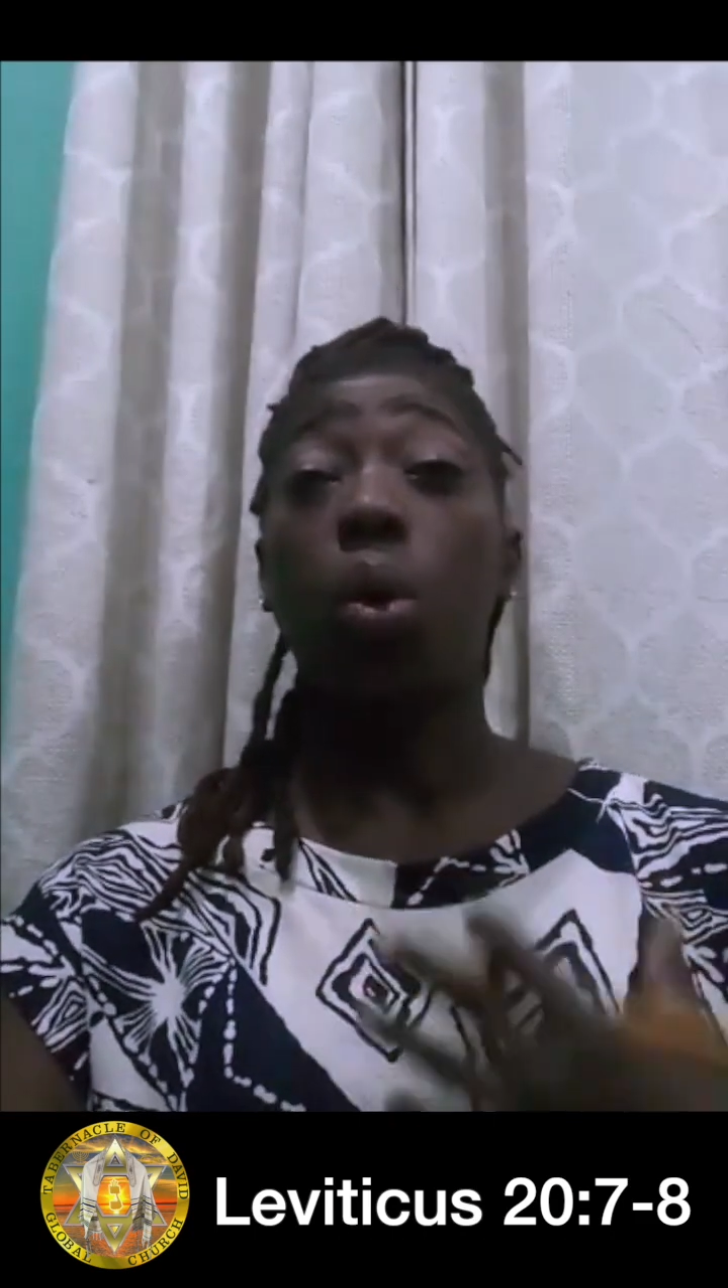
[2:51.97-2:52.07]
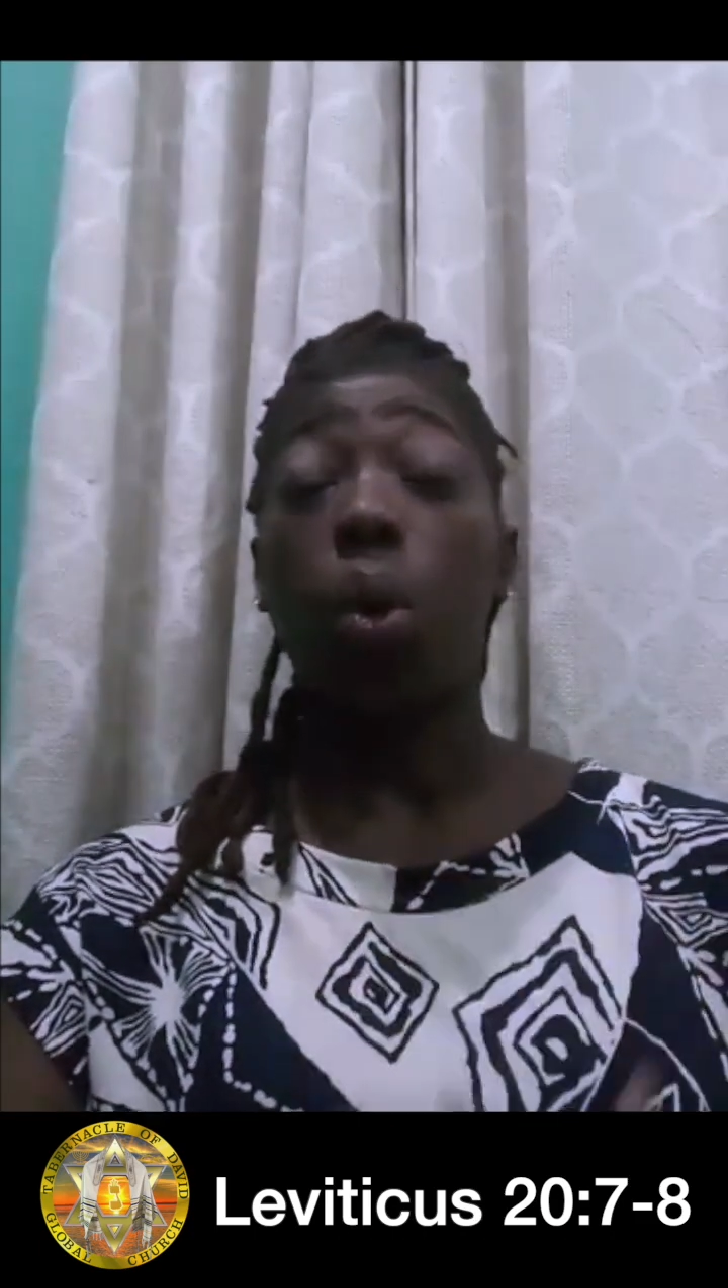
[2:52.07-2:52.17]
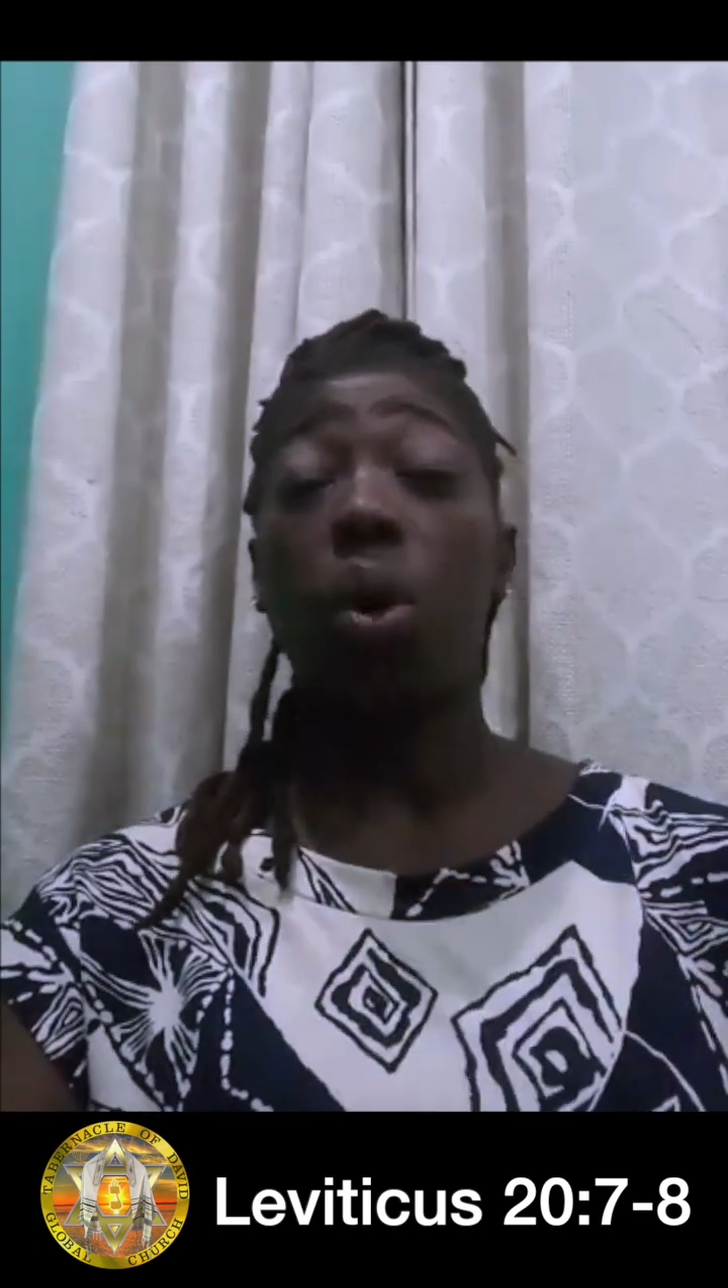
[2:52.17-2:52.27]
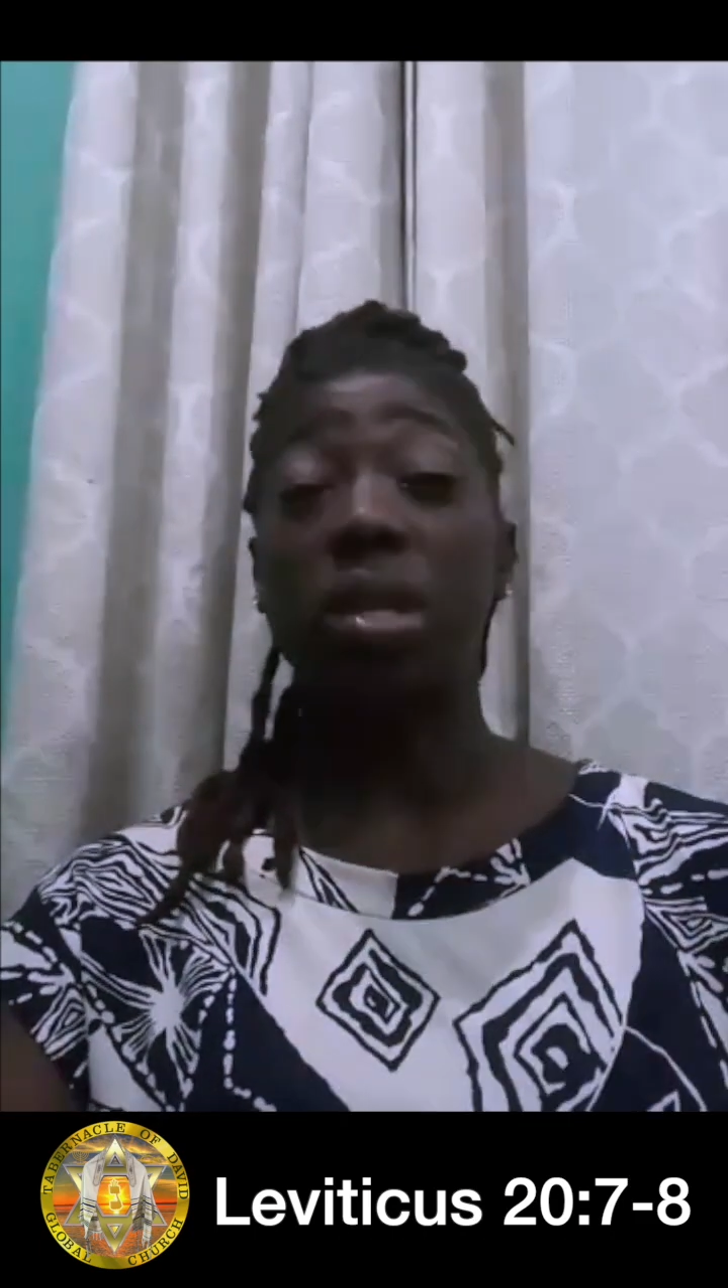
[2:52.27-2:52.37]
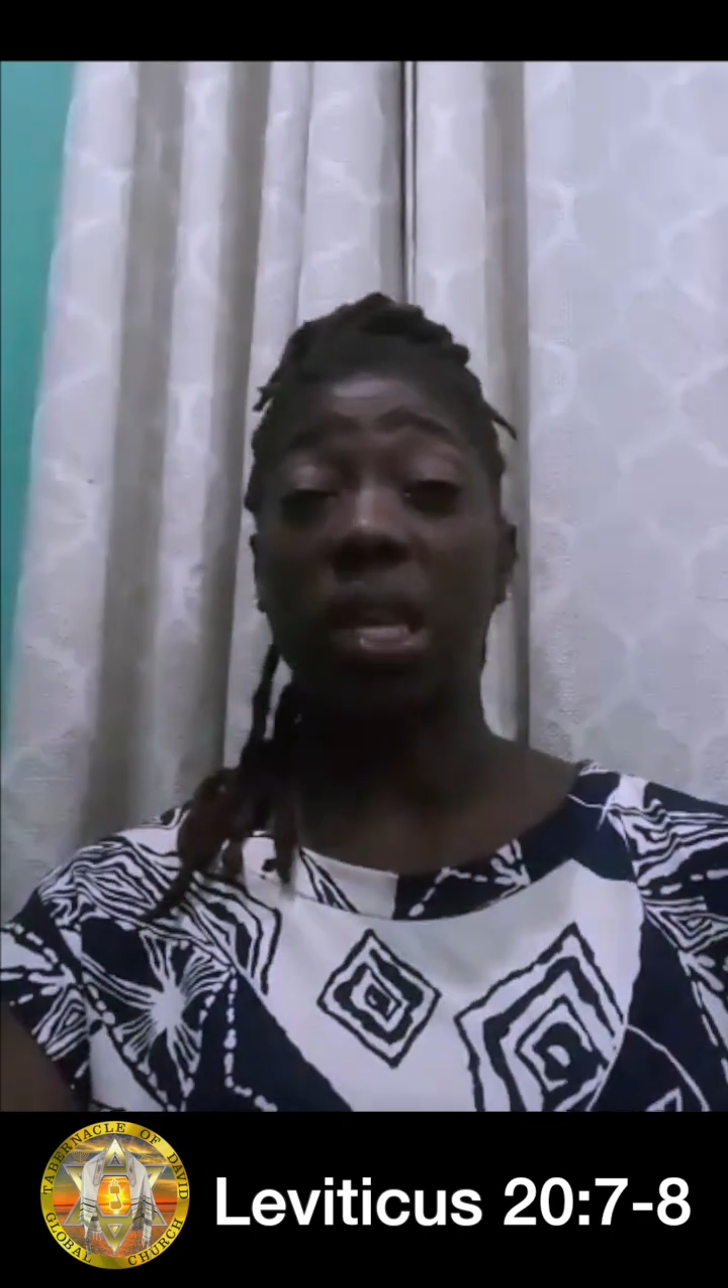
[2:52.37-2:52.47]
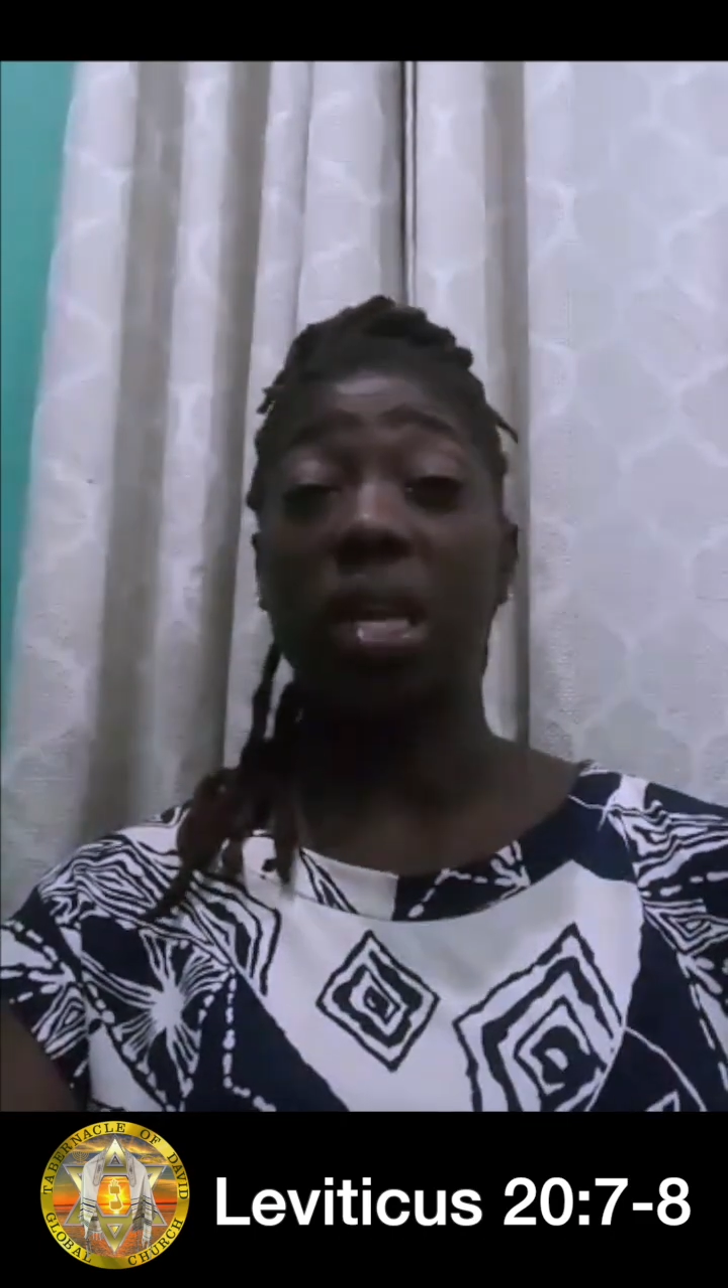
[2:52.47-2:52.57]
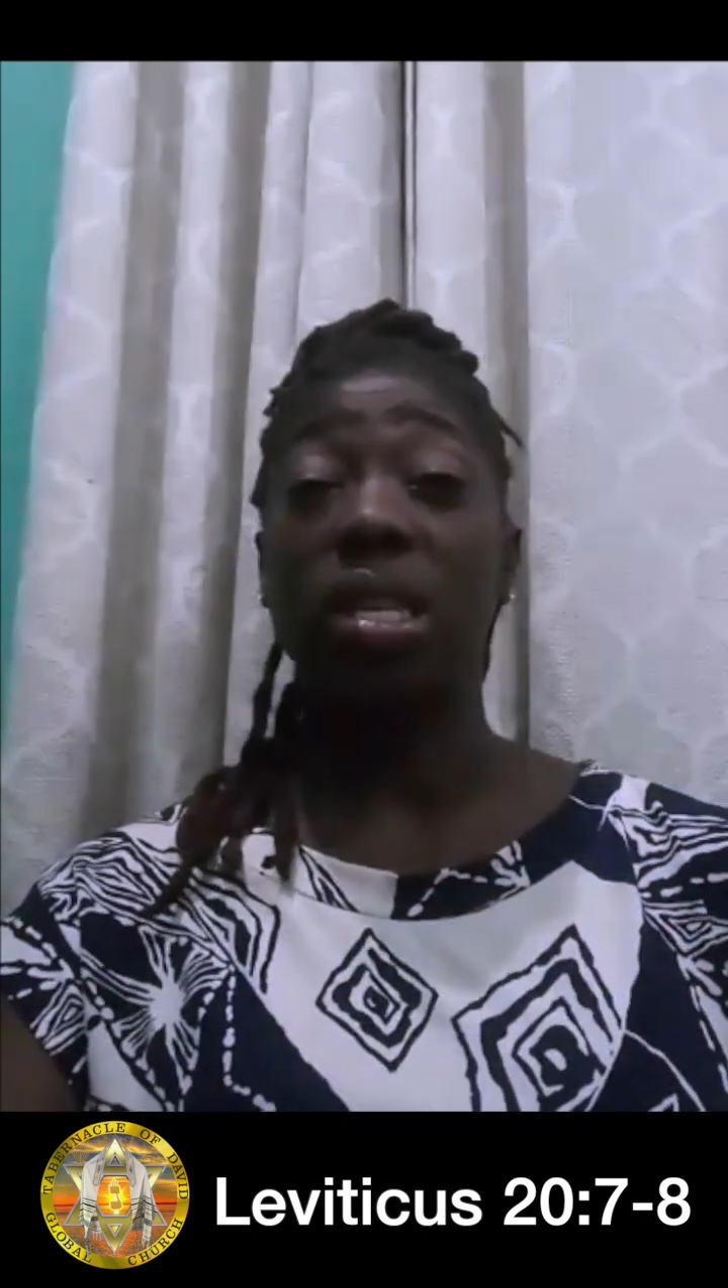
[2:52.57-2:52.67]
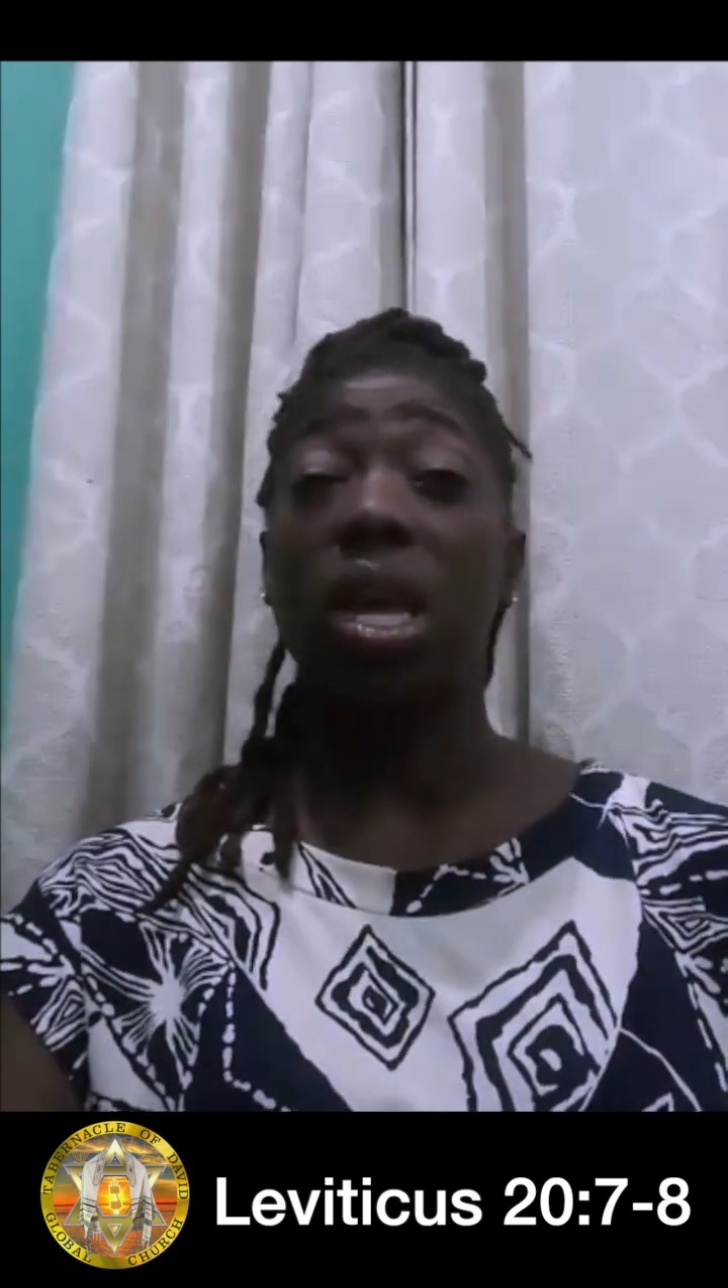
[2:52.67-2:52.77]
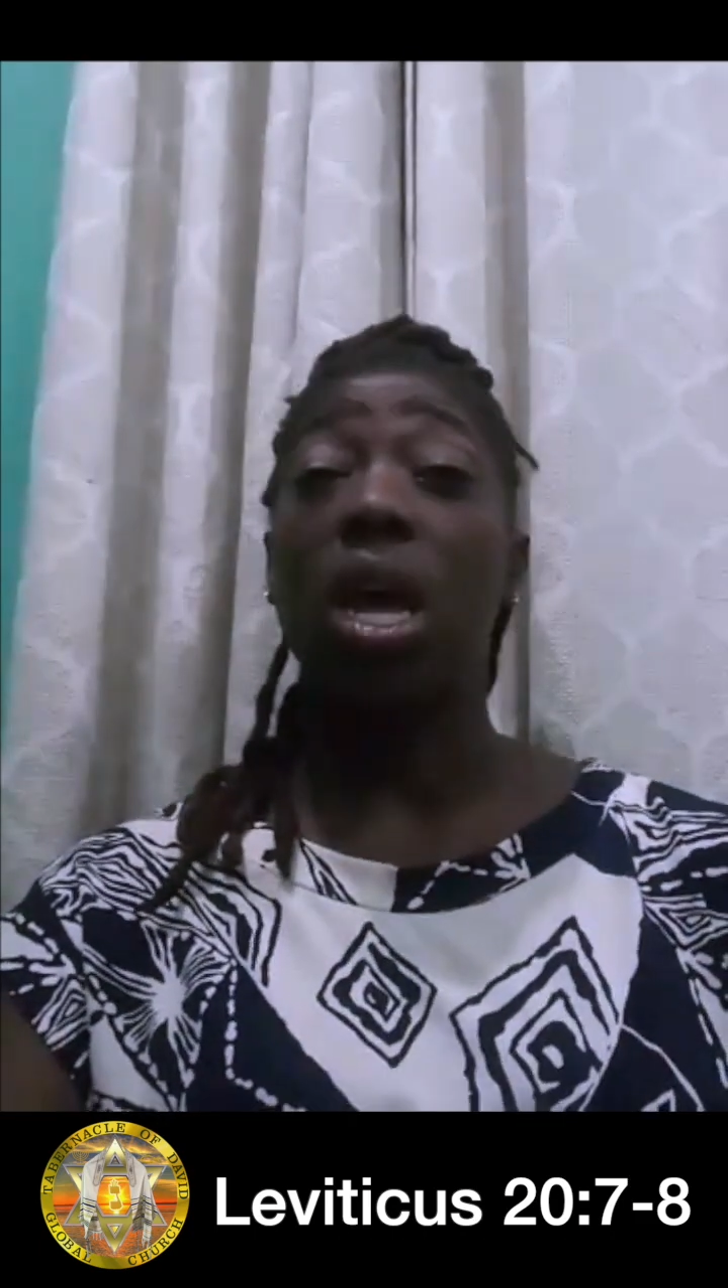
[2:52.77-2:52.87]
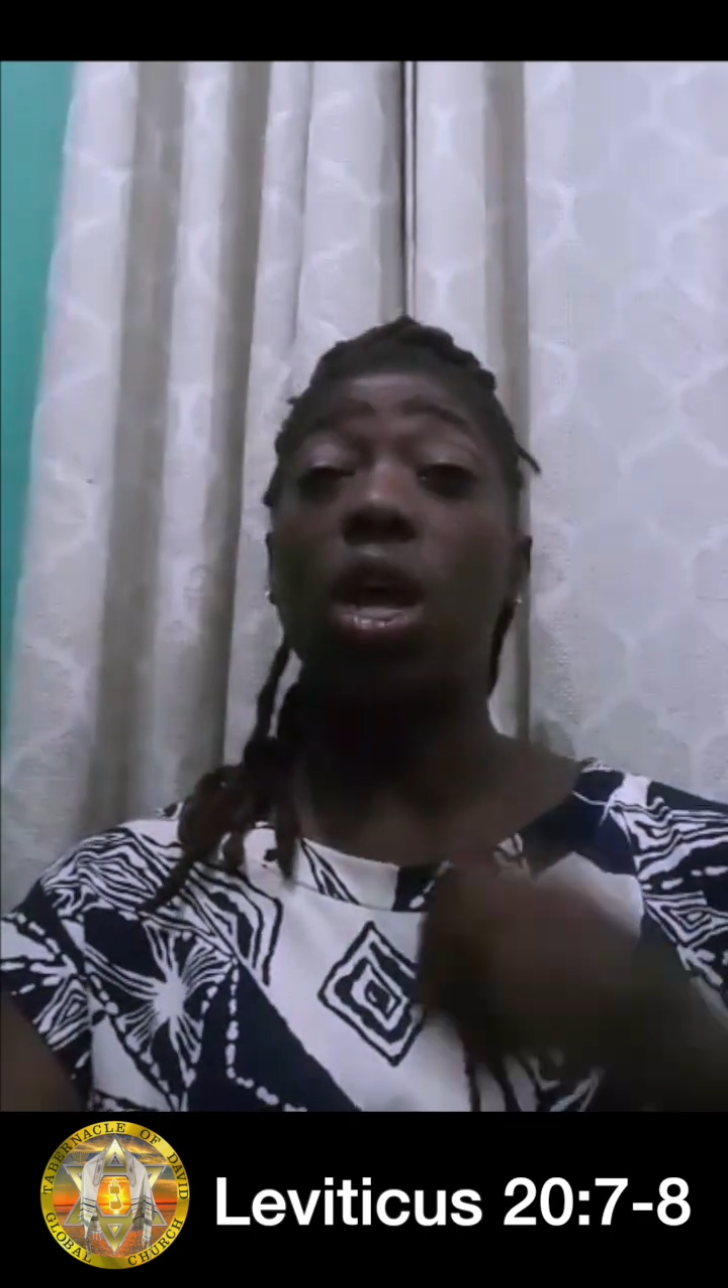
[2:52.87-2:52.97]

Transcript: cause us